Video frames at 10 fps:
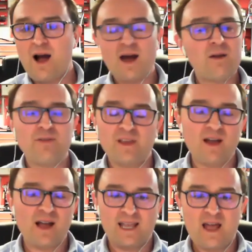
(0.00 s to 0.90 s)
I don't think
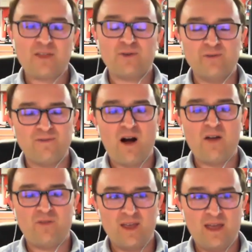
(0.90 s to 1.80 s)
I can get through
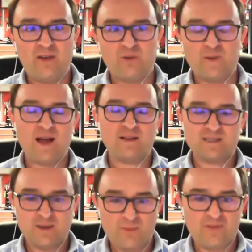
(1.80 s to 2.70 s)
5 years without
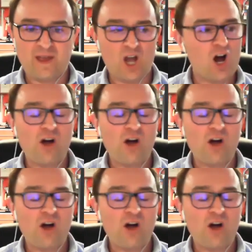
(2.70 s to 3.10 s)
something